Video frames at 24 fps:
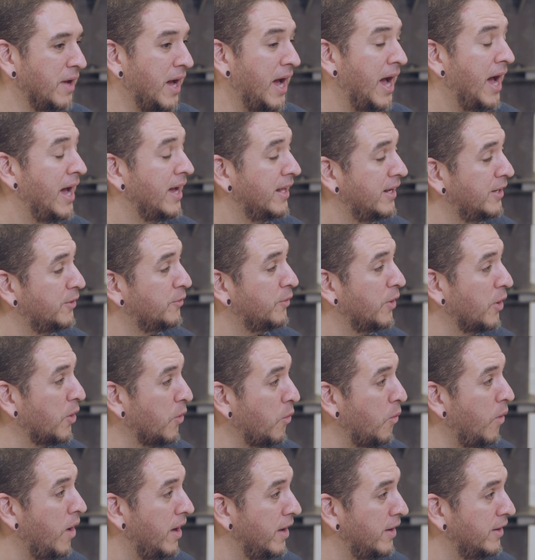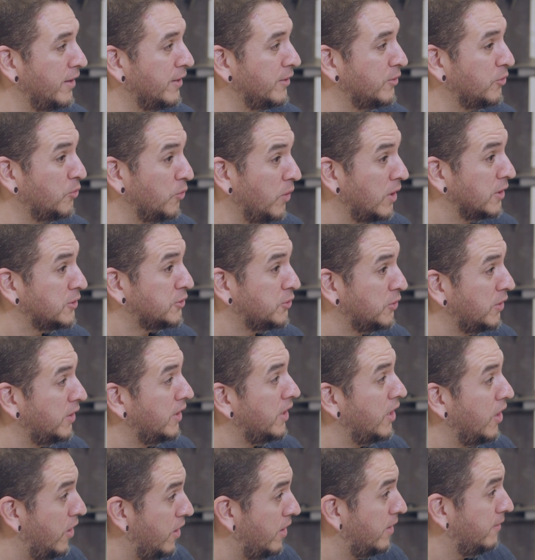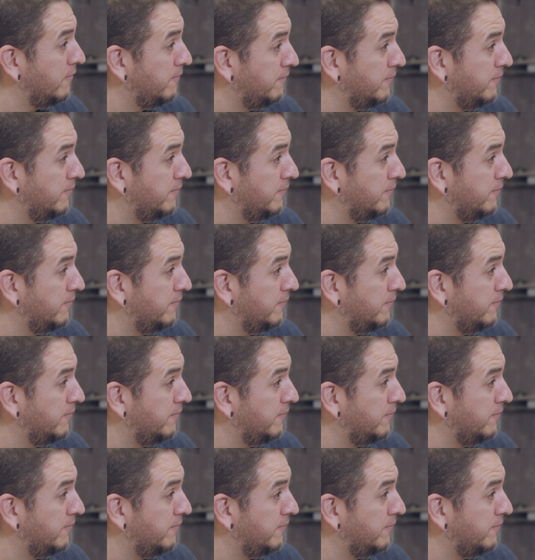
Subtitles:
highly required to actually learn